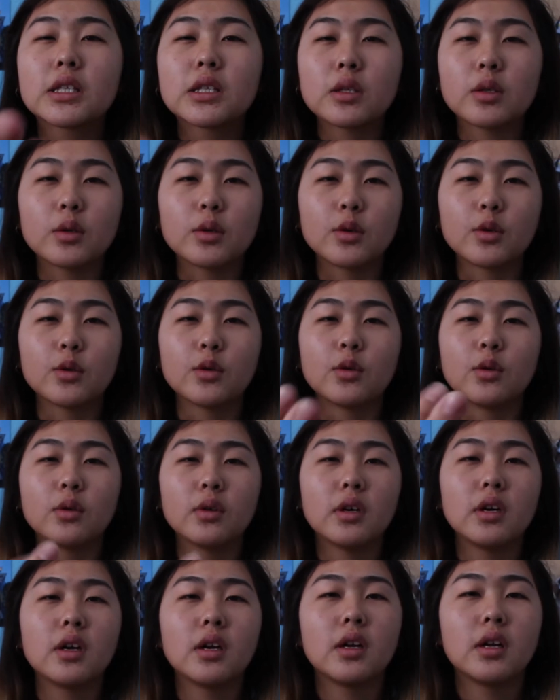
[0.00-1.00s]
to
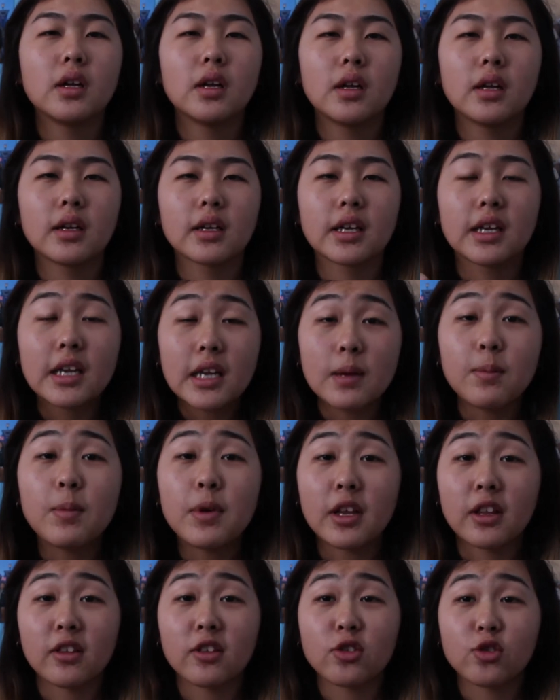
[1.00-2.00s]

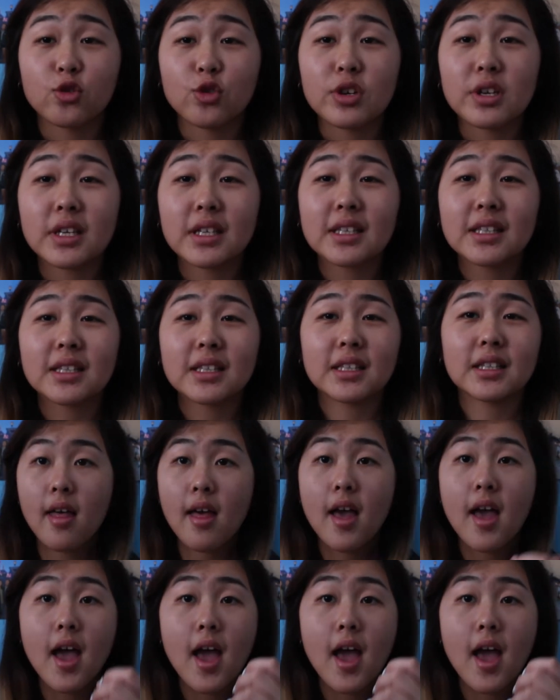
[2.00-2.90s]
keeping the streaks.